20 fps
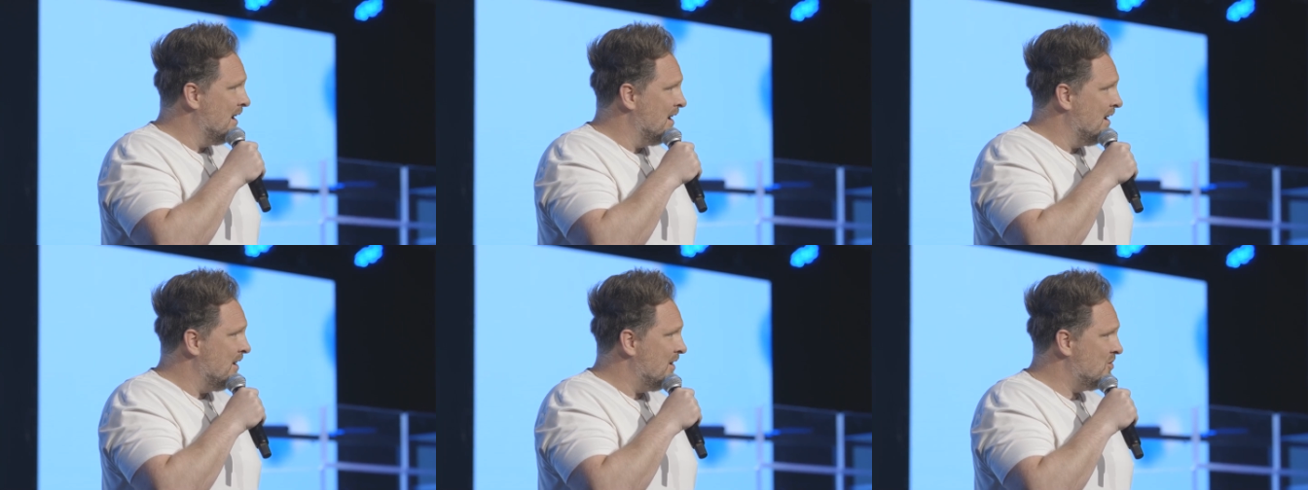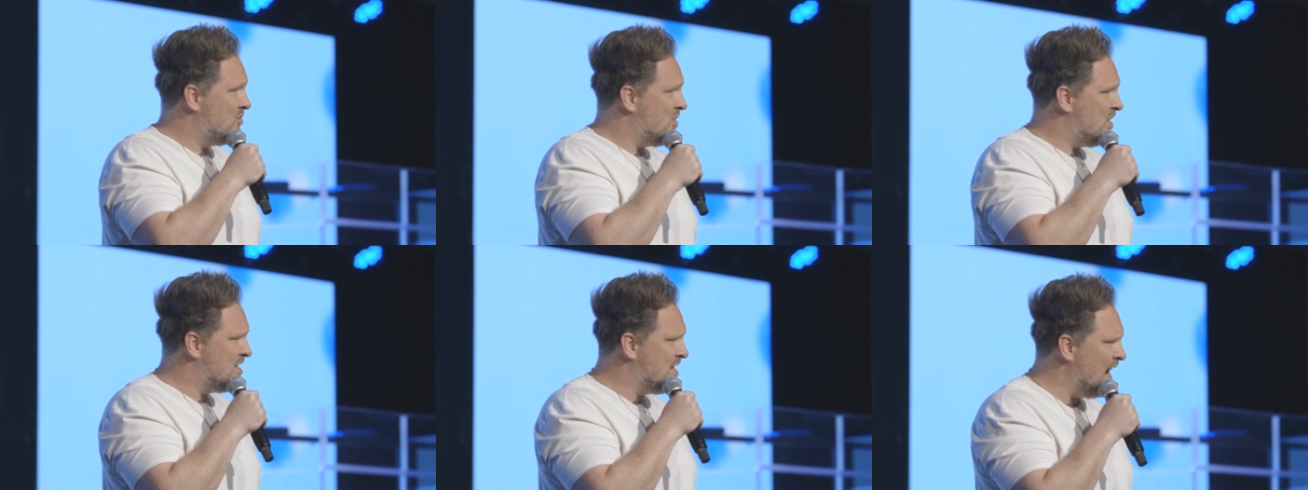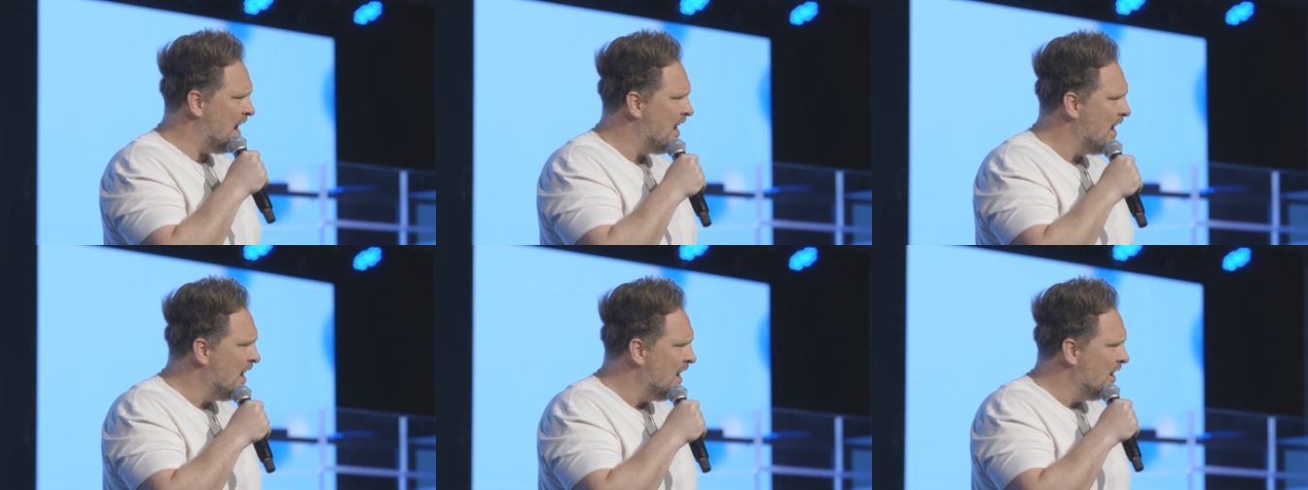And she said,
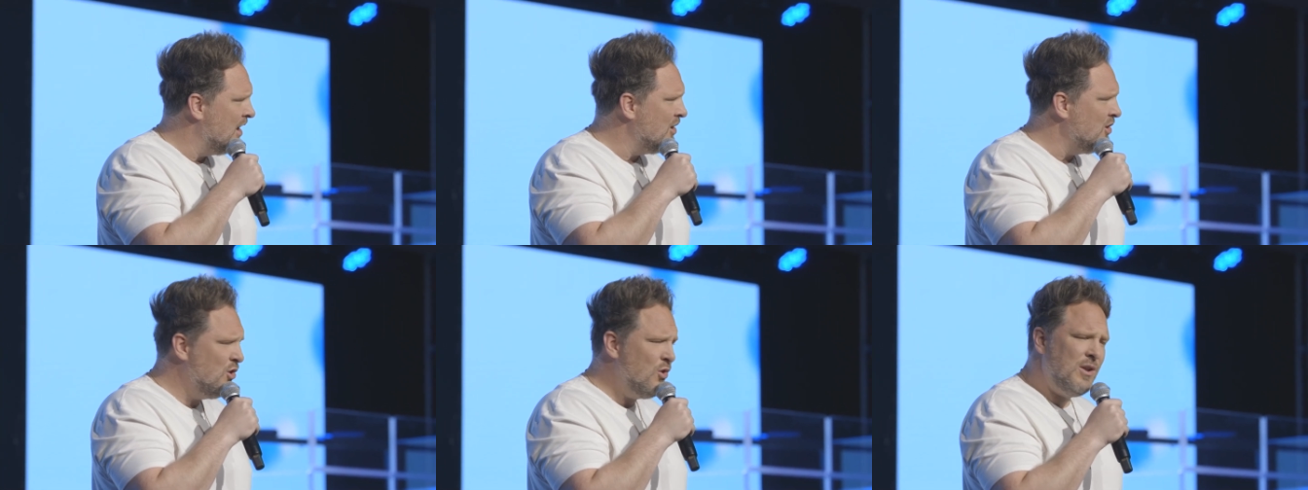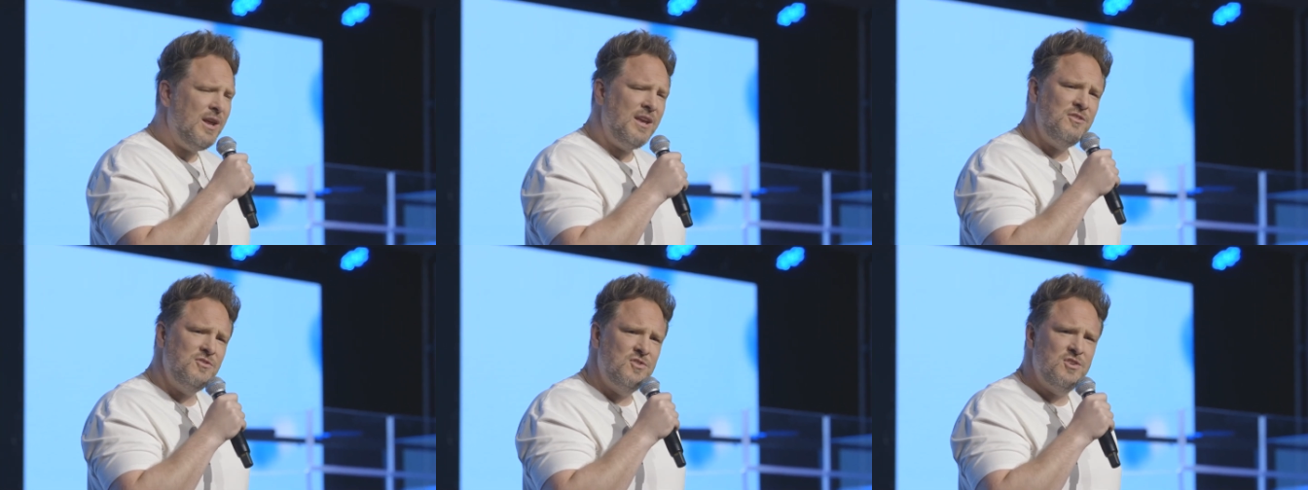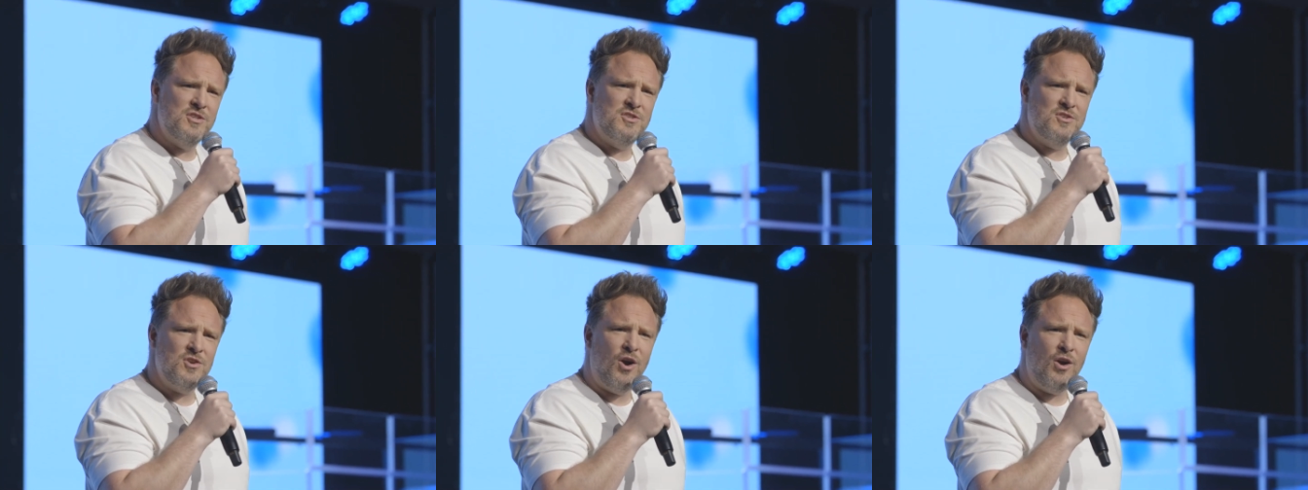You didn't
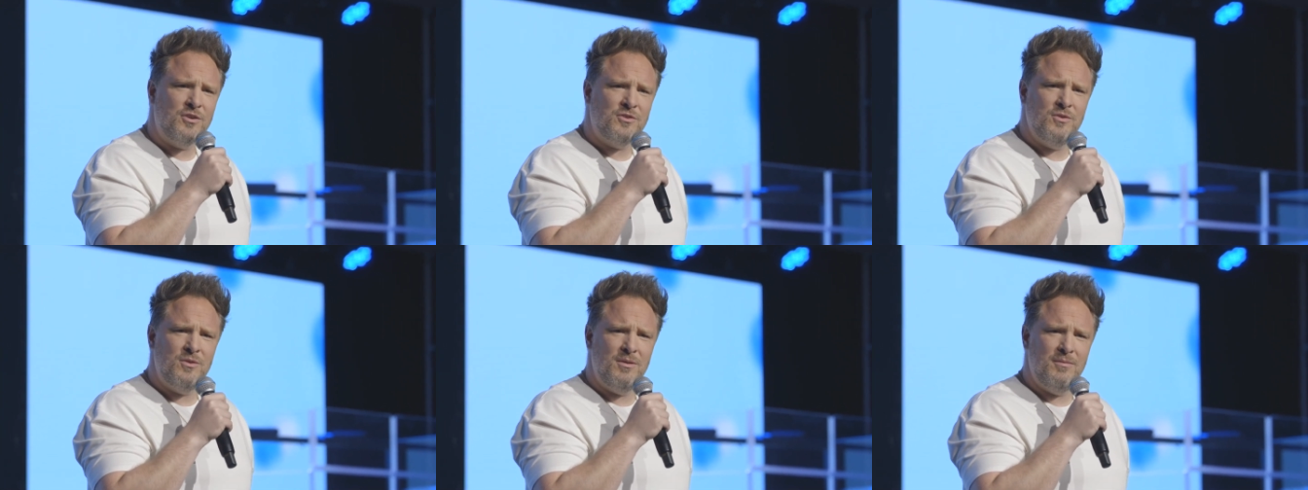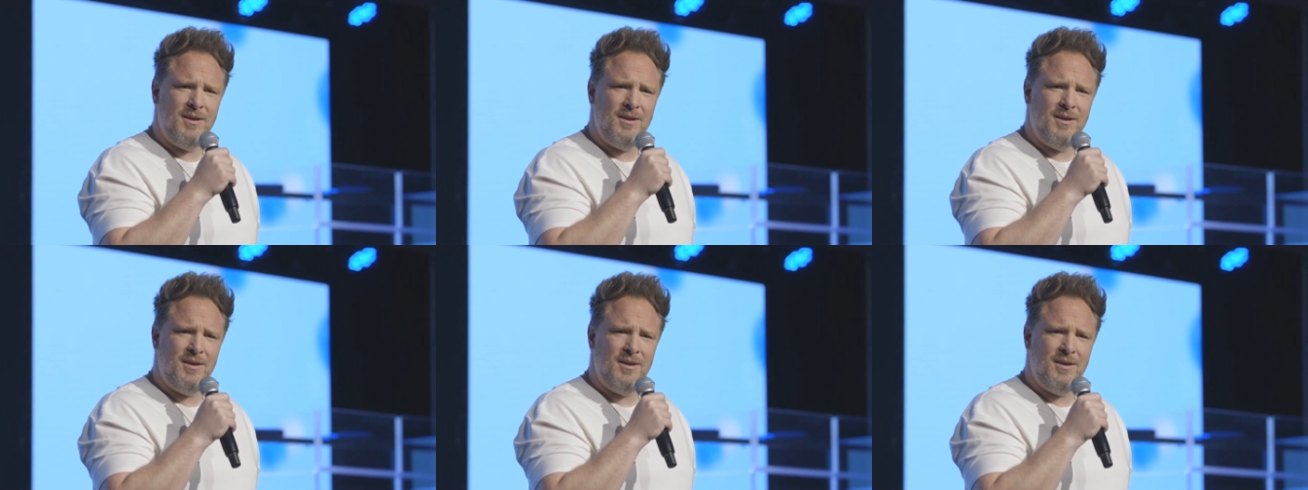just talk to him?